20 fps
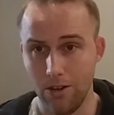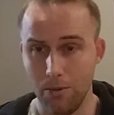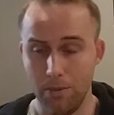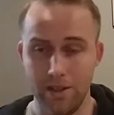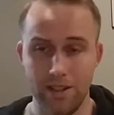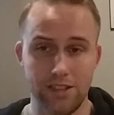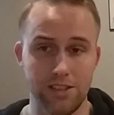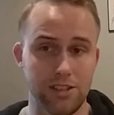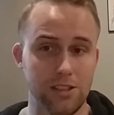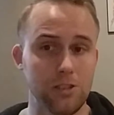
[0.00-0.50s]

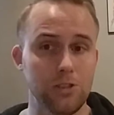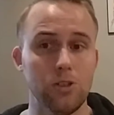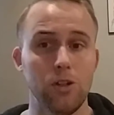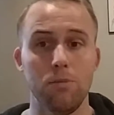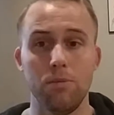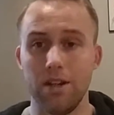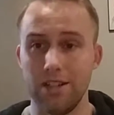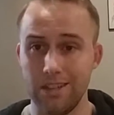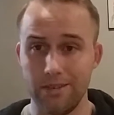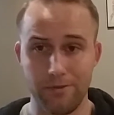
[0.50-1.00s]
because there's
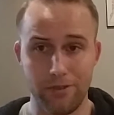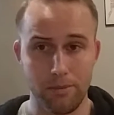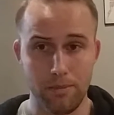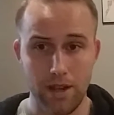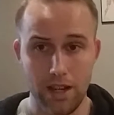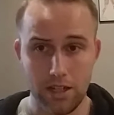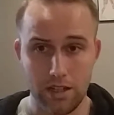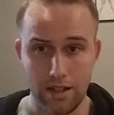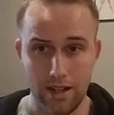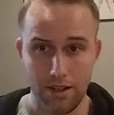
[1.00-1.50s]
so much
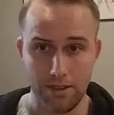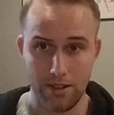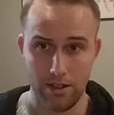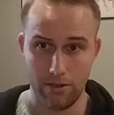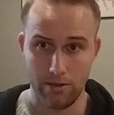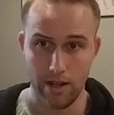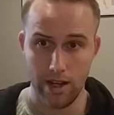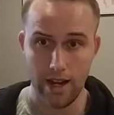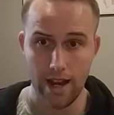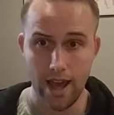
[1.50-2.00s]
information out there
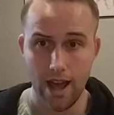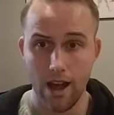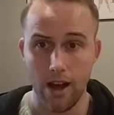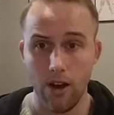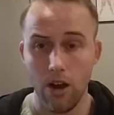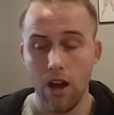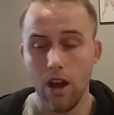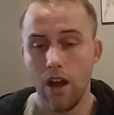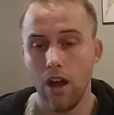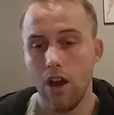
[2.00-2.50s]
right
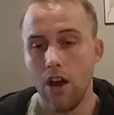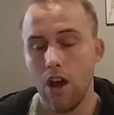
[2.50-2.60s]
now,